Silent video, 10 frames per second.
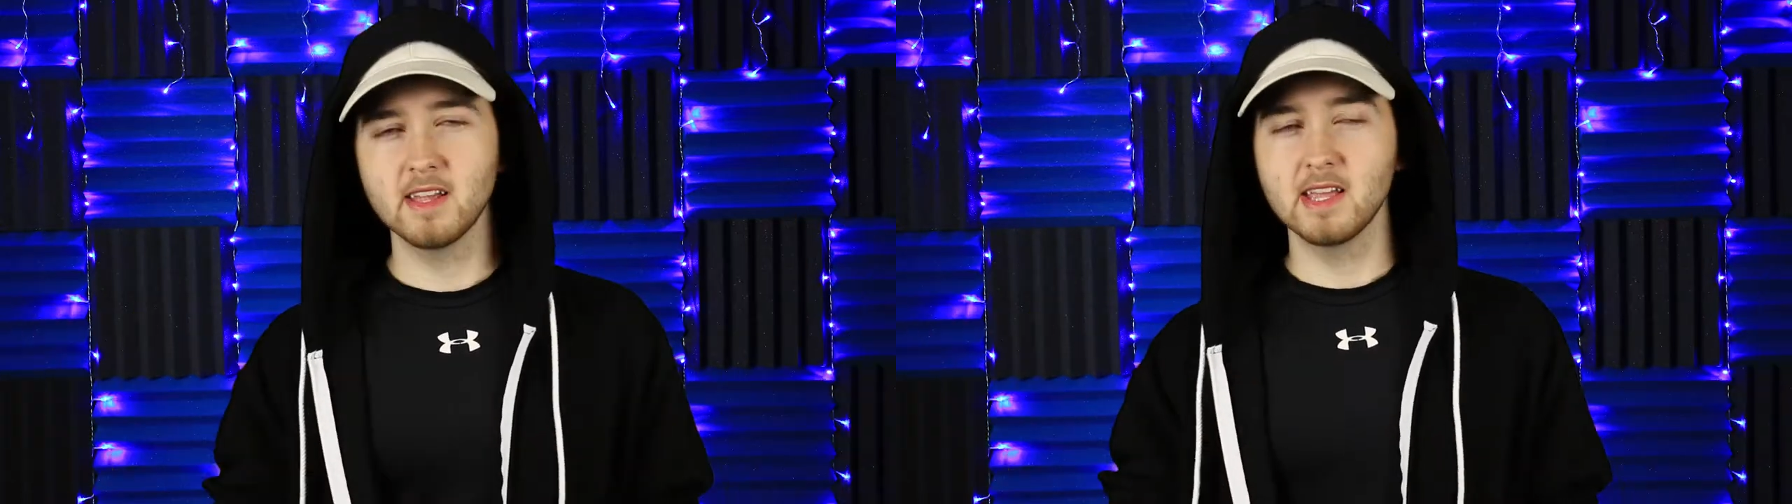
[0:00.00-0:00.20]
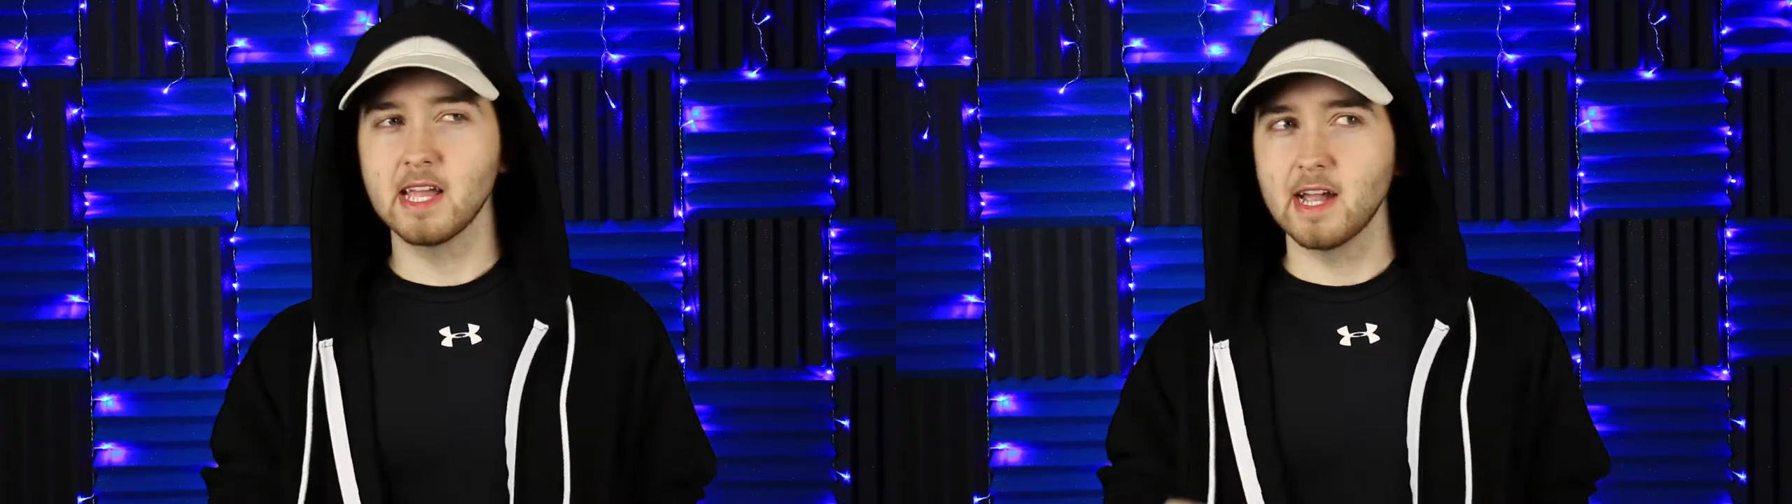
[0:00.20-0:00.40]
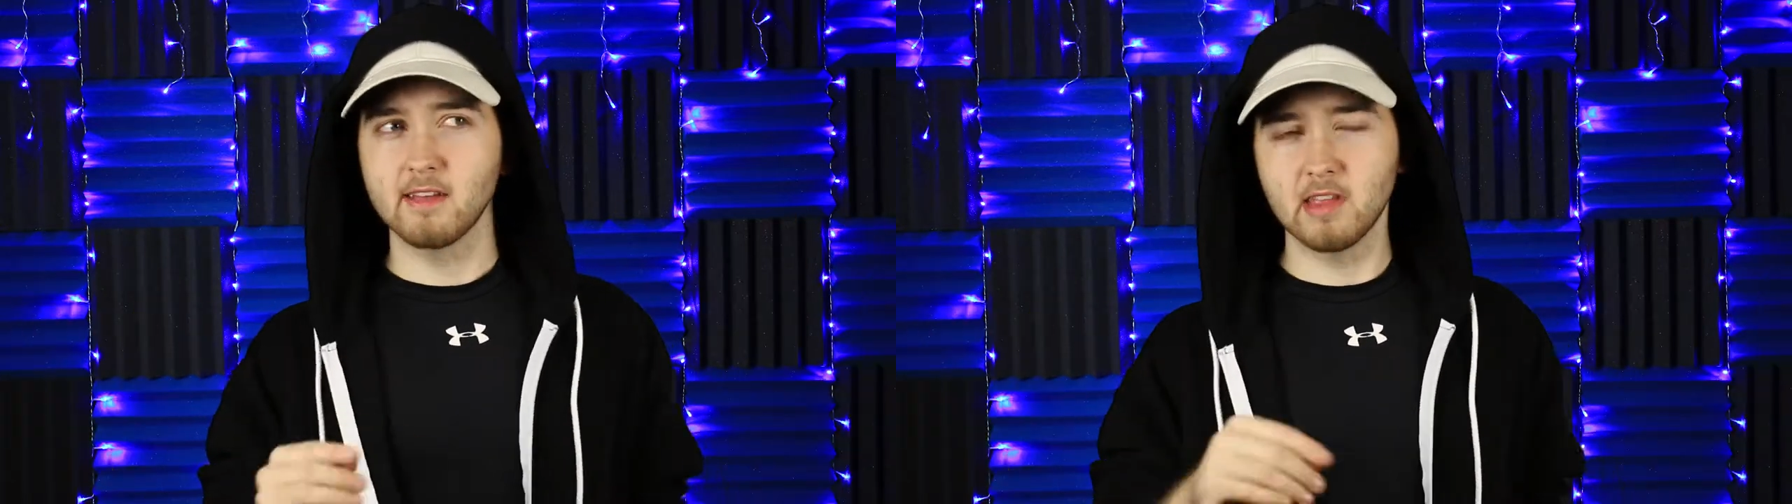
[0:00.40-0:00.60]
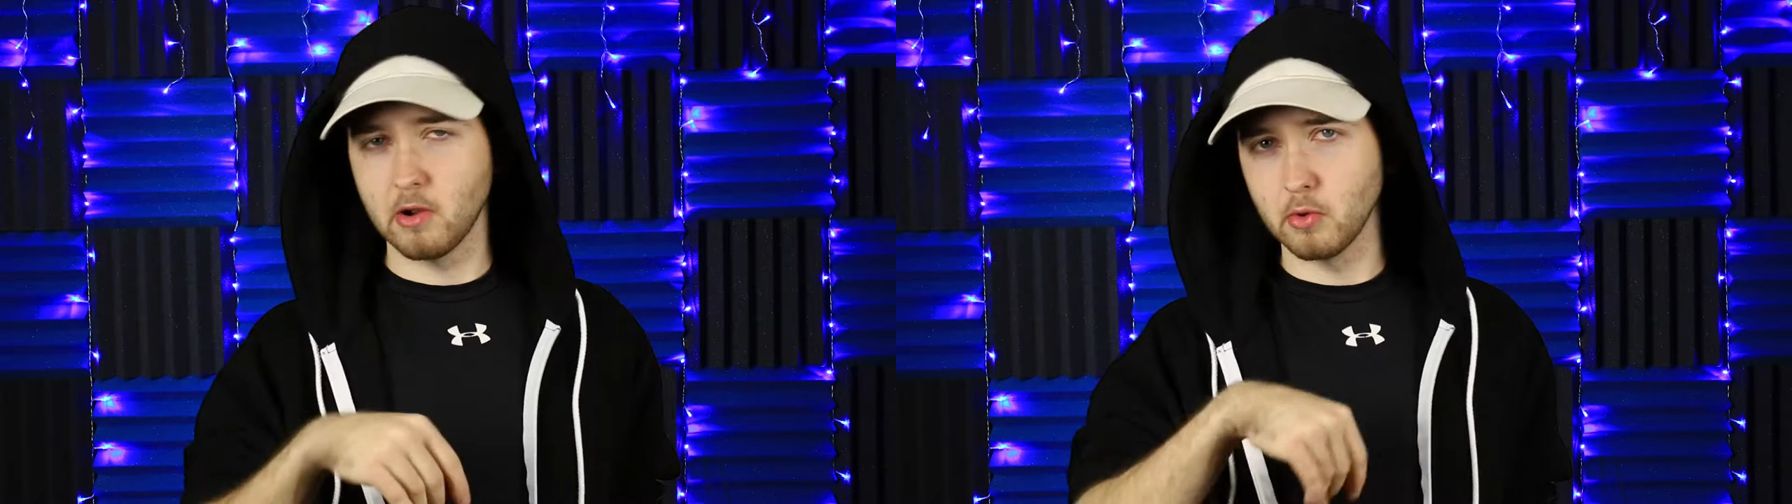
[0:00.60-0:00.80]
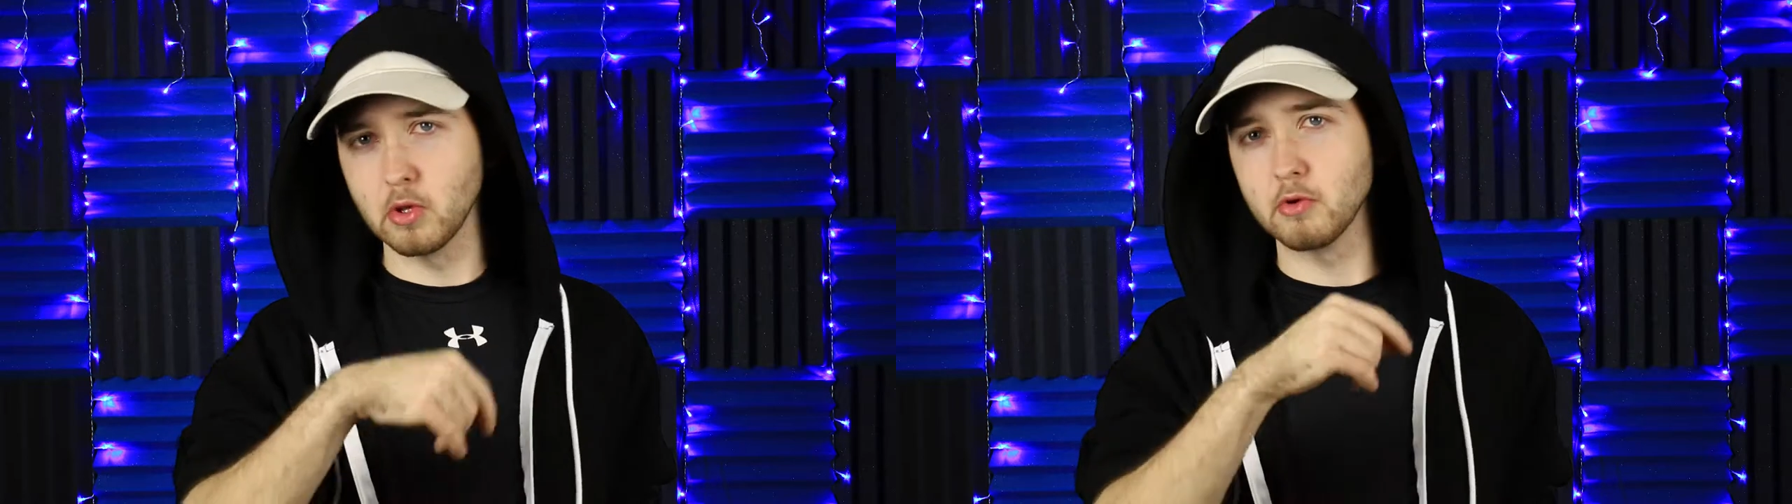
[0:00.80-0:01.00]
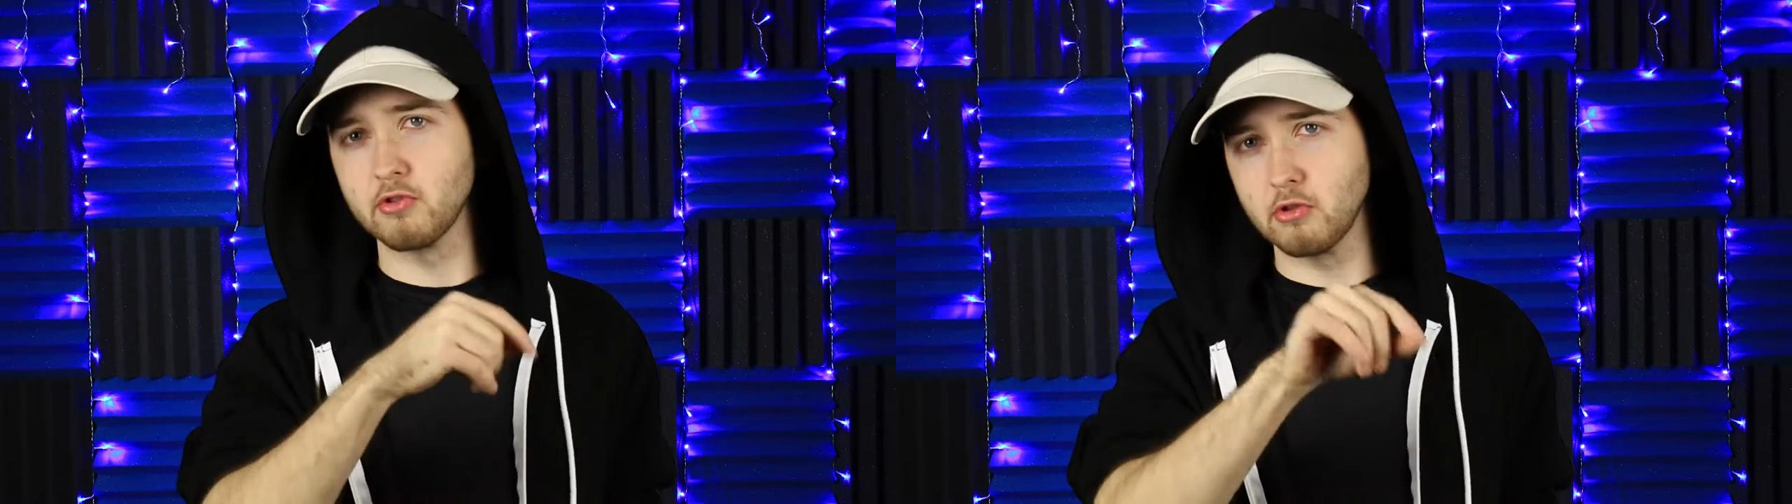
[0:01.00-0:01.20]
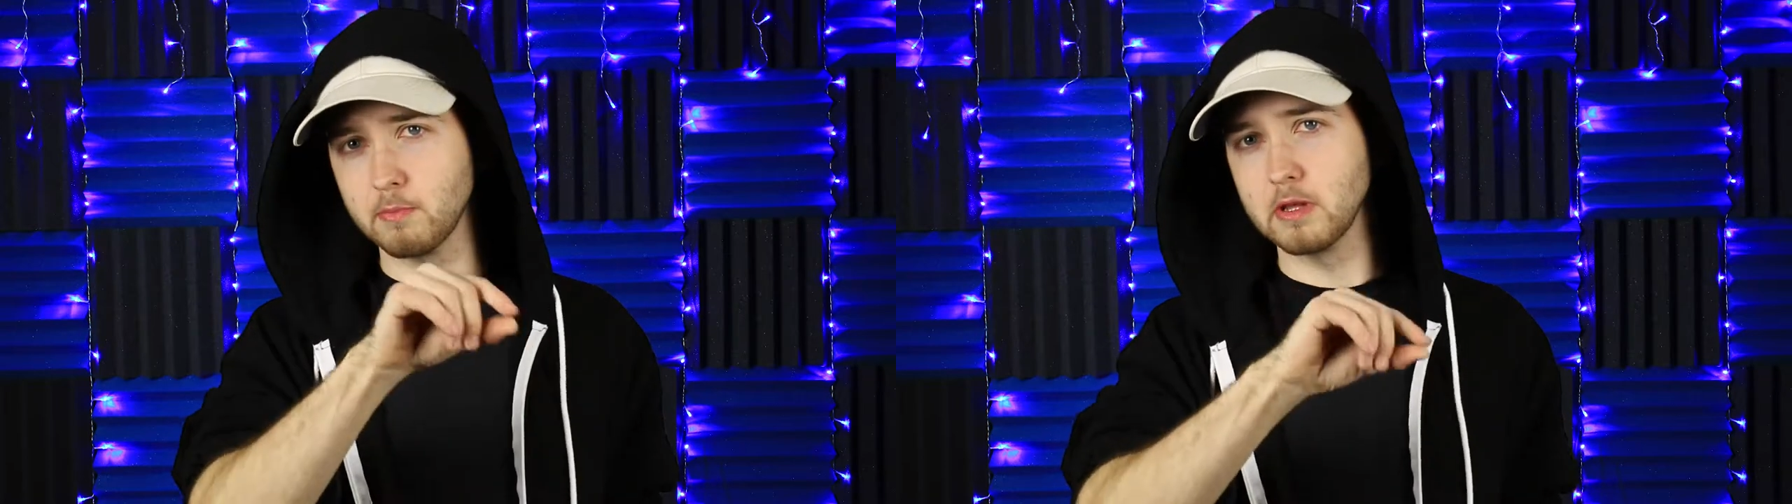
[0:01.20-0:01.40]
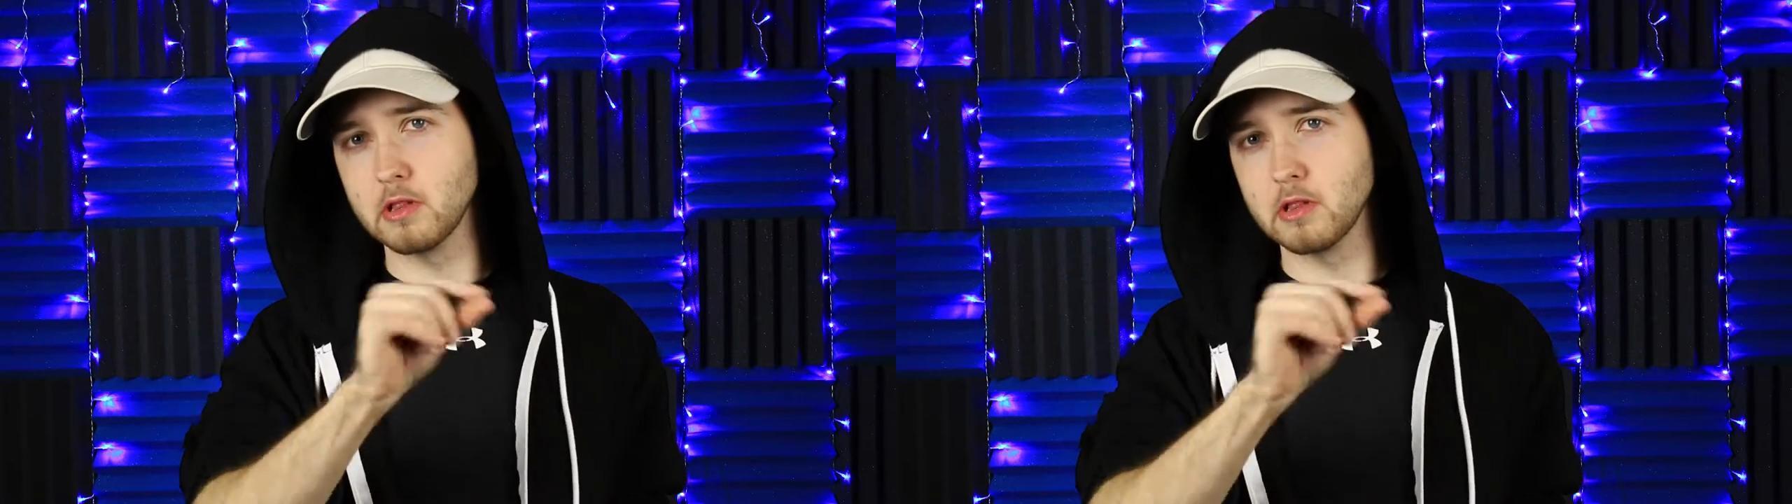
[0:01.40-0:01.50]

And then it has that little stupid